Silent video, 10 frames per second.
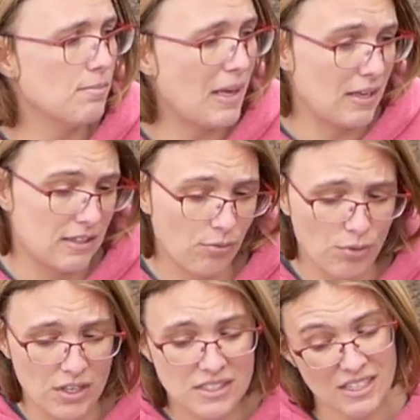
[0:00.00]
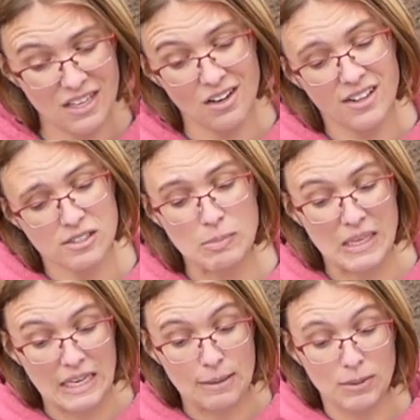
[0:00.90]
made a difference in us
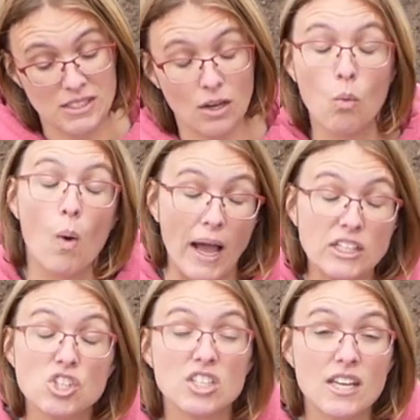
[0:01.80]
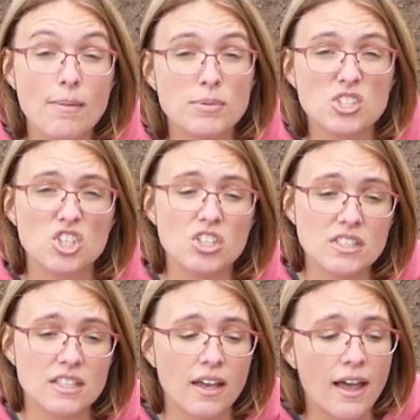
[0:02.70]
being able to watch the
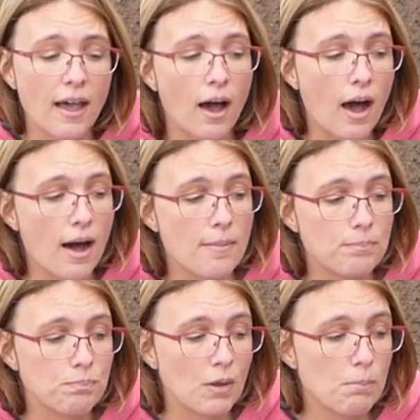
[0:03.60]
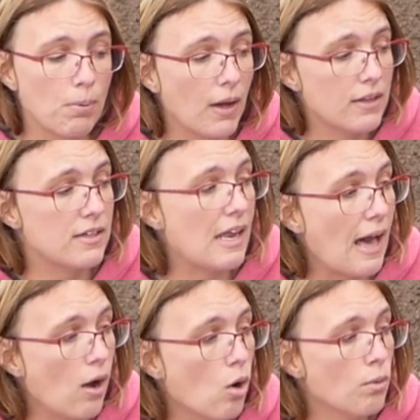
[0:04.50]
temperatures. Um, but
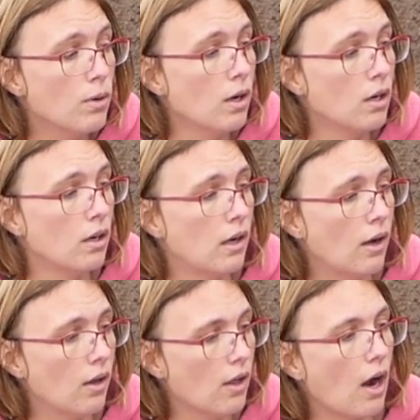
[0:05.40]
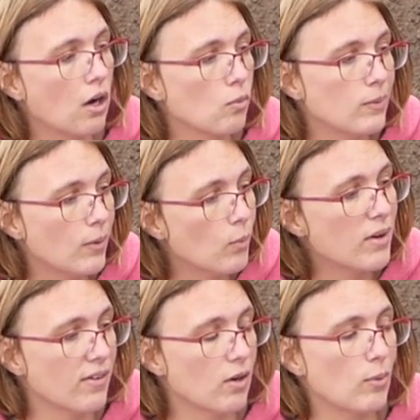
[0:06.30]
now our one
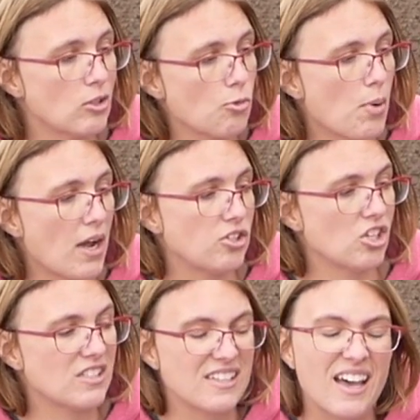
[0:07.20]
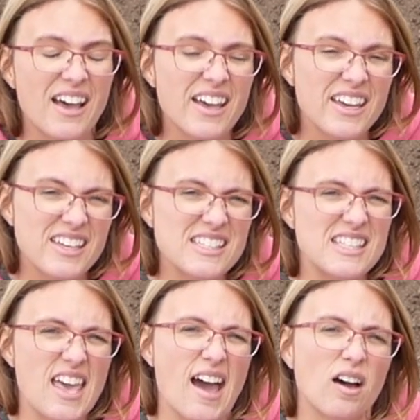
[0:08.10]
of our winter projects is
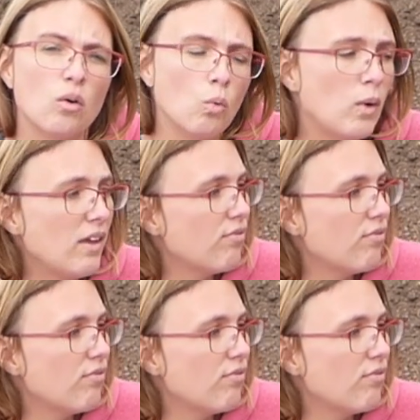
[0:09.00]
that we